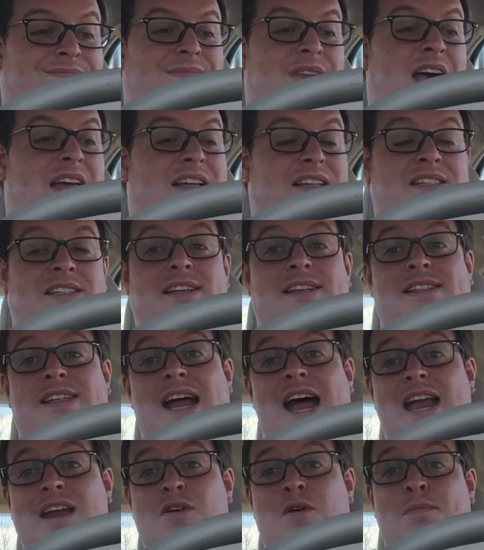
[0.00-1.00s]
I think
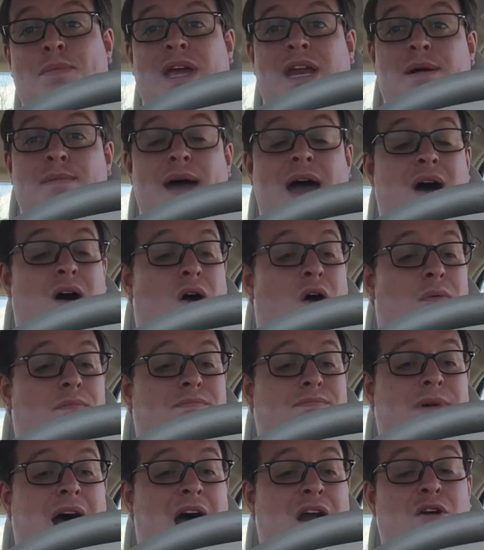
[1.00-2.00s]
Cincinnati will beat them at
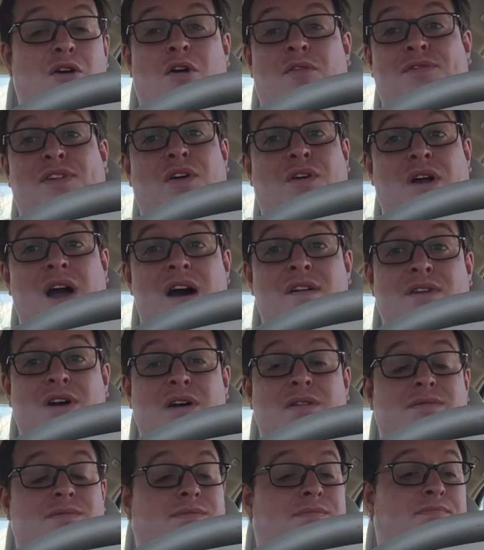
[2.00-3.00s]
home. I don't know if they'll
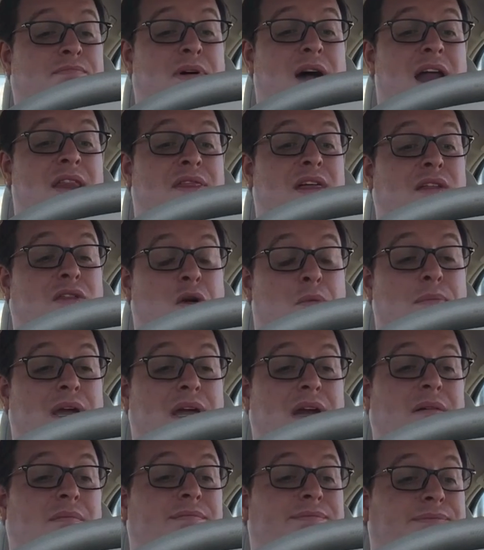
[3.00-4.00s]
cover, but I think they'll
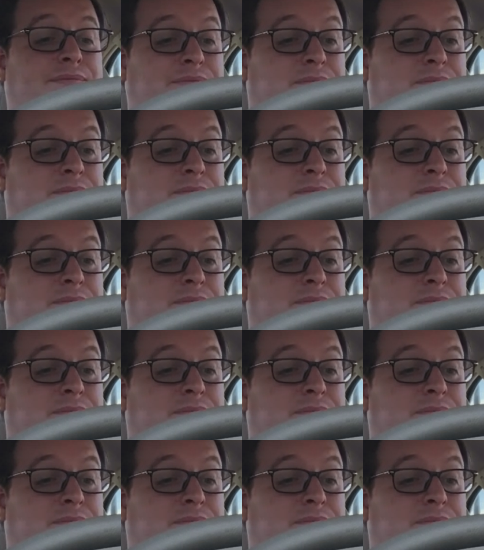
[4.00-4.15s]
beat them.